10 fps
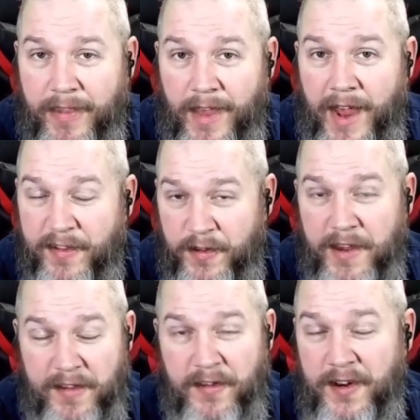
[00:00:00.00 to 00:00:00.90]

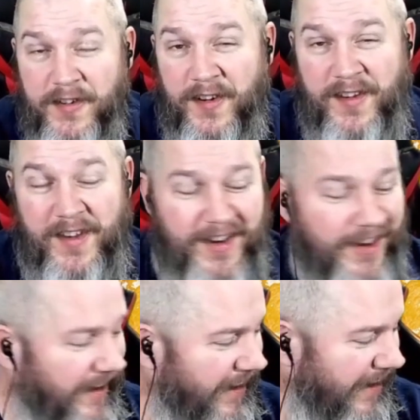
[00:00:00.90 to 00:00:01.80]
It's delicious.
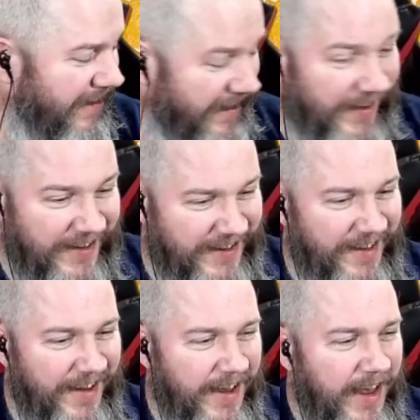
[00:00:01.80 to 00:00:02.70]
It's delicious.
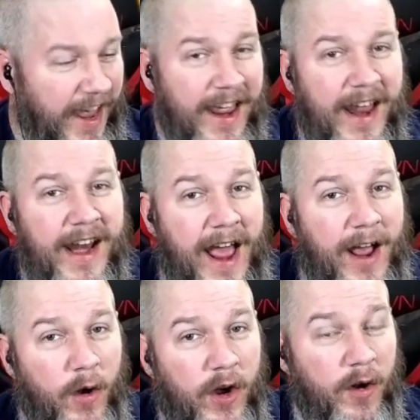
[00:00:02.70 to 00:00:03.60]
That
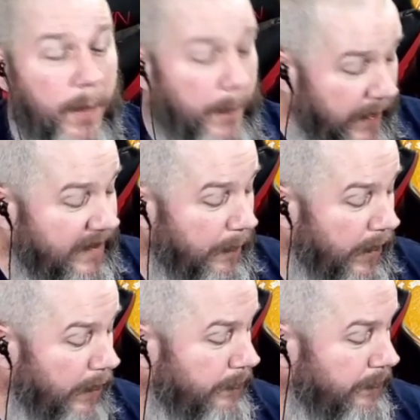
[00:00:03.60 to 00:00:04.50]
go good on a biscuit, bro.